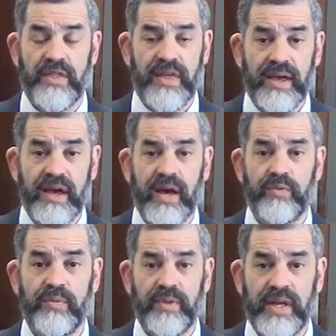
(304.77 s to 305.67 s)
Thank God
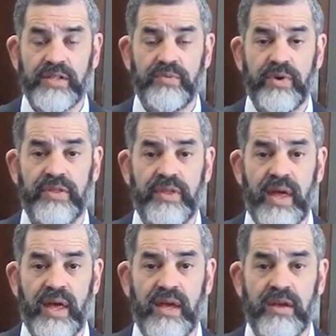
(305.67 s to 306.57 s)
we're blessed with
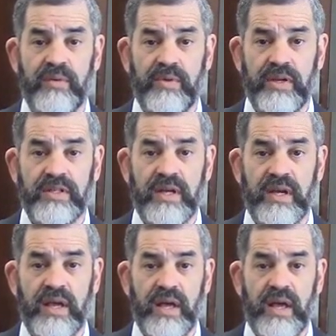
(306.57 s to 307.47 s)
a community